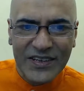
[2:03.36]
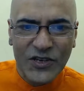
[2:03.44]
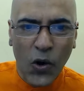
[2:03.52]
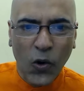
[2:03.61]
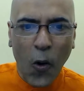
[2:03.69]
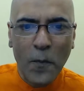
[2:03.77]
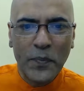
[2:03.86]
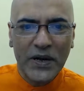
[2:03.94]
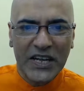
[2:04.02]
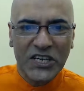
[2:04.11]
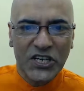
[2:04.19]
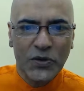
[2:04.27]
your
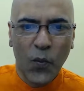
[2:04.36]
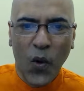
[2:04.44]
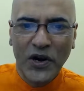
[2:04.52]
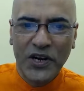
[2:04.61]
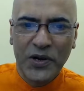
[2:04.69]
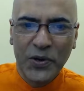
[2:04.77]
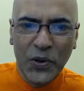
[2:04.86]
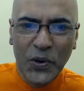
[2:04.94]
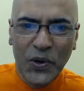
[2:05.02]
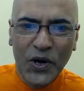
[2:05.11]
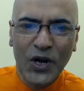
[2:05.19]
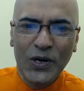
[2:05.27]
competition won't
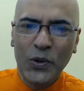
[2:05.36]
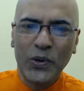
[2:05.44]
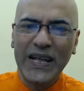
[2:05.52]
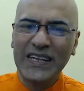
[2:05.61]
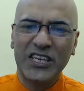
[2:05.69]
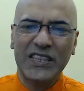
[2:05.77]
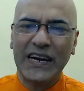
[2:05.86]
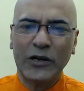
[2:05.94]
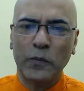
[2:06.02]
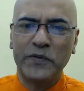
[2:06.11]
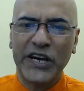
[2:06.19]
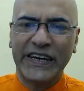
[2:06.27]
do to reach that
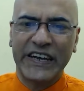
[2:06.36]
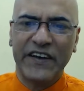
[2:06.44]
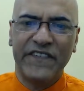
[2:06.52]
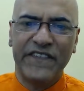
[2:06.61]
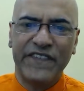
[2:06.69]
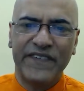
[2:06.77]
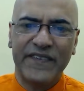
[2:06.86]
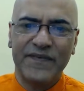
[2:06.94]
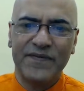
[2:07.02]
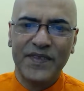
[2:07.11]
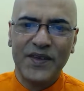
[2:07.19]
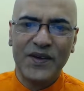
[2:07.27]
objective.
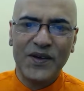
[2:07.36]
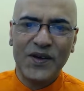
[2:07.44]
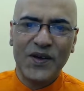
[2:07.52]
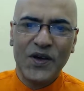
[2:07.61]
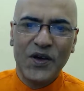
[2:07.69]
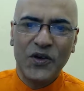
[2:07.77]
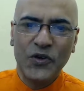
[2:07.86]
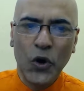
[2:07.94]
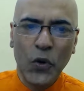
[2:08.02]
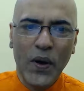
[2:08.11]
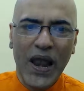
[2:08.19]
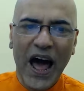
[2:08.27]

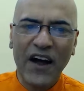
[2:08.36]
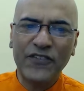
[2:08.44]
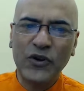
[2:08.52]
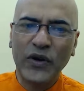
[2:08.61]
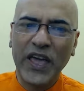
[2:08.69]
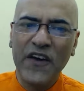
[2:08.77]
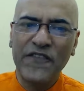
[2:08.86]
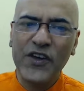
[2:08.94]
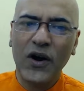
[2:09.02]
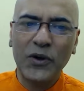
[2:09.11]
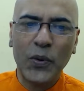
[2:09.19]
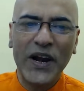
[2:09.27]
You will have to give
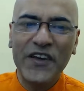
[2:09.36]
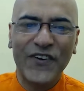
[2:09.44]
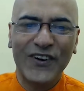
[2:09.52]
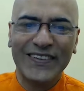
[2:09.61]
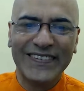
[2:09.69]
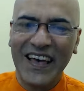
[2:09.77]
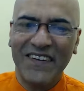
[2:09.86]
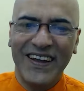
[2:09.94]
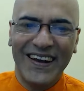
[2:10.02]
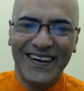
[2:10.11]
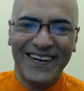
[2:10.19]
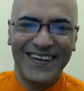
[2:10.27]
your
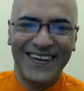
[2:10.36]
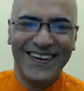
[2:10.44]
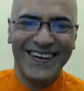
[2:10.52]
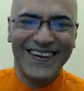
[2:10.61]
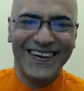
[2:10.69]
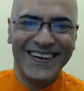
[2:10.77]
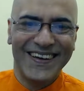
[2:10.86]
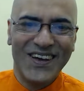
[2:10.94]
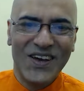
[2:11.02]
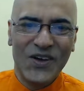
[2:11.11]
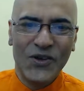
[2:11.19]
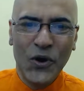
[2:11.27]
24/7.
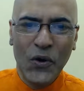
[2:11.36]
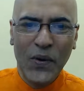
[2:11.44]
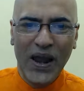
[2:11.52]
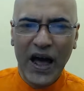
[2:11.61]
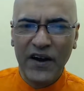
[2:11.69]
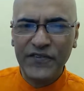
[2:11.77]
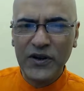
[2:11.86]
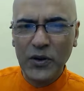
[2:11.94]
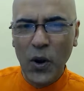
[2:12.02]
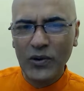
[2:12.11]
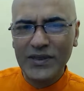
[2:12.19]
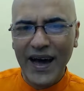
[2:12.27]
You will have to
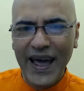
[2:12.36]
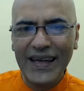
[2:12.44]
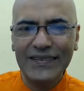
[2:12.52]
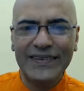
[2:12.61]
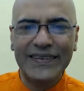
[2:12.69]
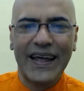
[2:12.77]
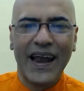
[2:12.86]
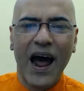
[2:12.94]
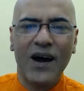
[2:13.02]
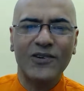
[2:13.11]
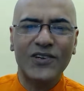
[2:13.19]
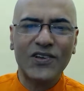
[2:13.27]
know the ins and
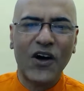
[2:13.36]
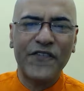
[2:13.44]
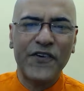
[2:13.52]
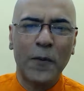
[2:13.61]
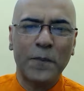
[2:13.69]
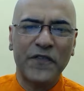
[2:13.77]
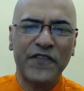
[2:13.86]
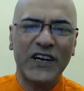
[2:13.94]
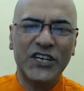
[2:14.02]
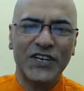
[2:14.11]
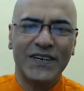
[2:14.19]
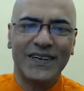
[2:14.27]
outs of your
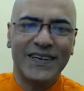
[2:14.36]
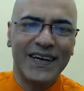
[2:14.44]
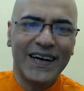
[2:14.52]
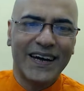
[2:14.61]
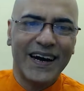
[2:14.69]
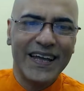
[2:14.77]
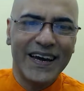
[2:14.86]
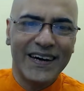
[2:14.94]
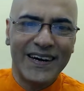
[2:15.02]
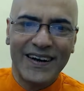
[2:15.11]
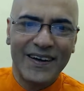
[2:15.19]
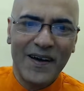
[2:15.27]
profession, career,